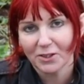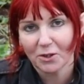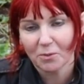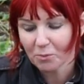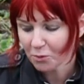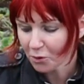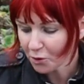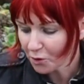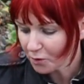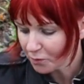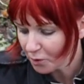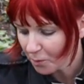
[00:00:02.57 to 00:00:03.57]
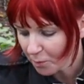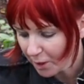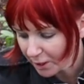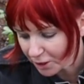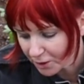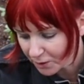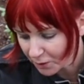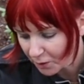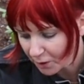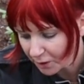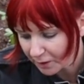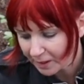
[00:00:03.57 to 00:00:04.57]
to improve your precious
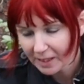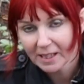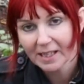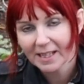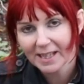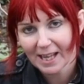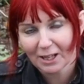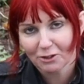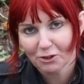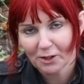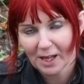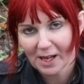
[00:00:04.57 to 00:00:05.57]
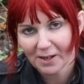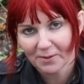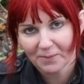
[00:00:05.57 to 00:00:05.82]
soil naturally.